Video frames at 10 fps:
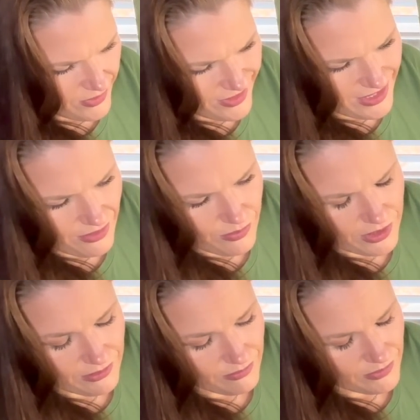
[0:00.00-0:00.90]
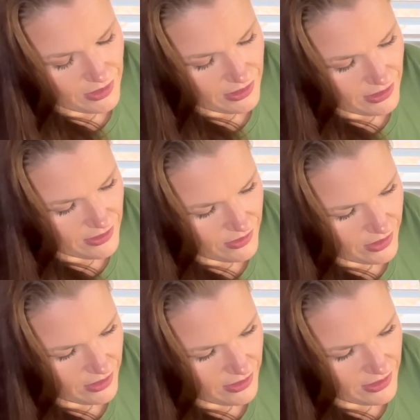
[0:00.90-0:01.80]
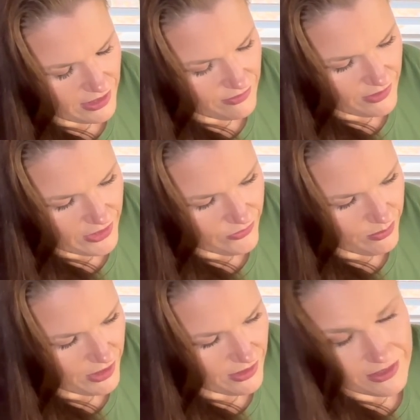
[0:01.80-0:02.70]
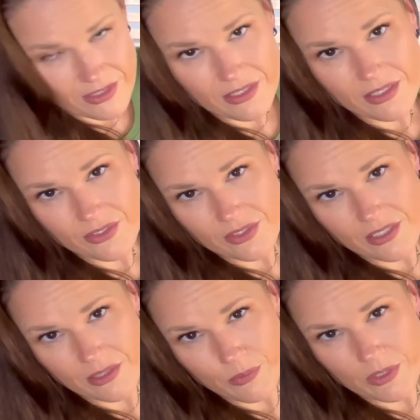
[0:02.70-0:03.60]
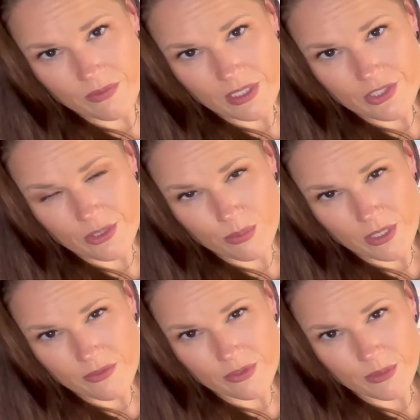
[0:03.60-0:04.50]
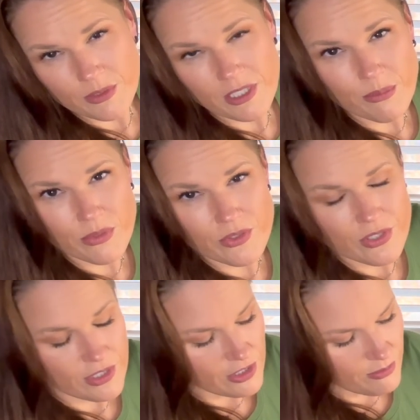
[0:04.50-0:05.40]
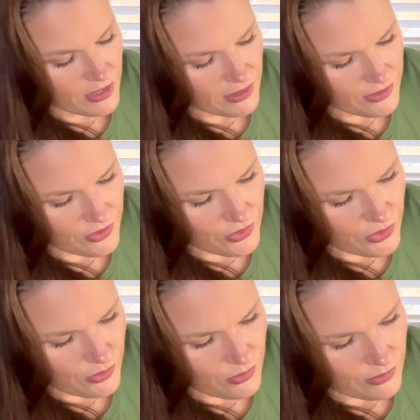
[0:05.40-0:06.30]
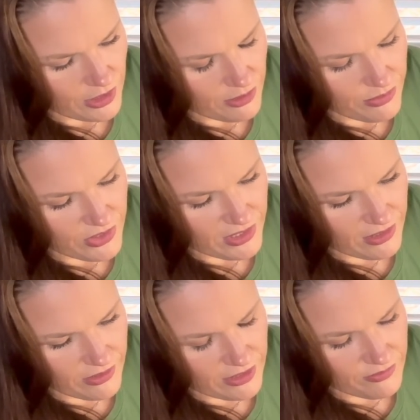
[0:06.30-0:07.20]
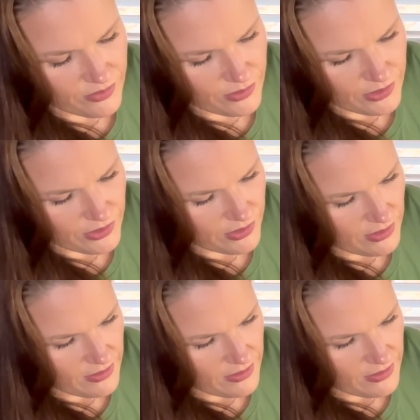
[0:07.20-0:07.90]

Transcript: It's looking like that advice would be that they would advise you to break from it. That person that you might listen to in a particular influence,